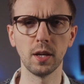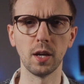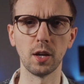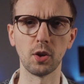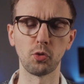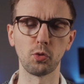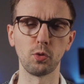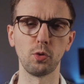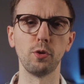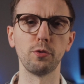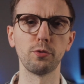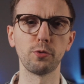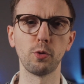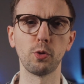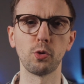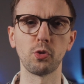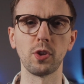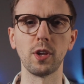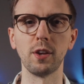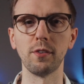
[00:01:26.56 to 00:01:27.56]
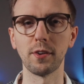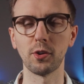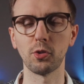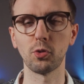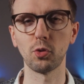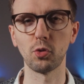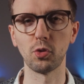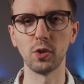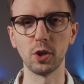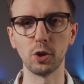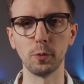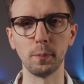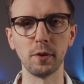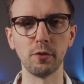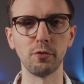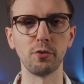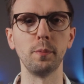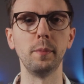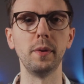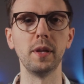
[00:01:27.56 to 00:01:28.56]
And so of course investors need to be
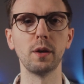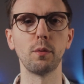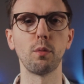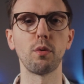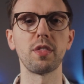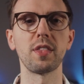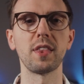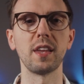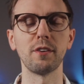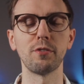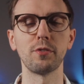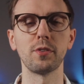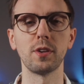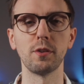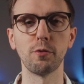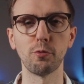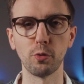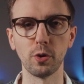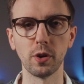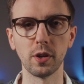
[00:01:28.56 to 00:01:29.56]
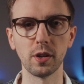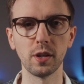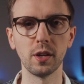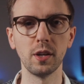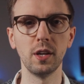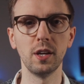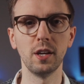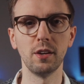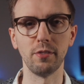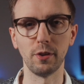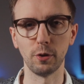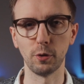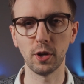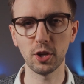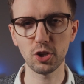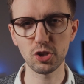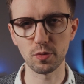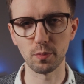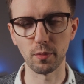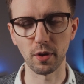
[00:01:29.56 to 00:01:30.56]
familiar with different
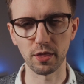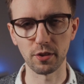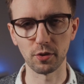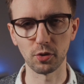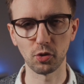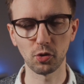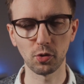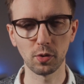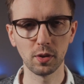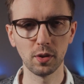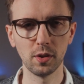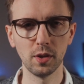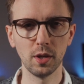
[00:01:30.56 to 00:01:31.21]
valuation methods,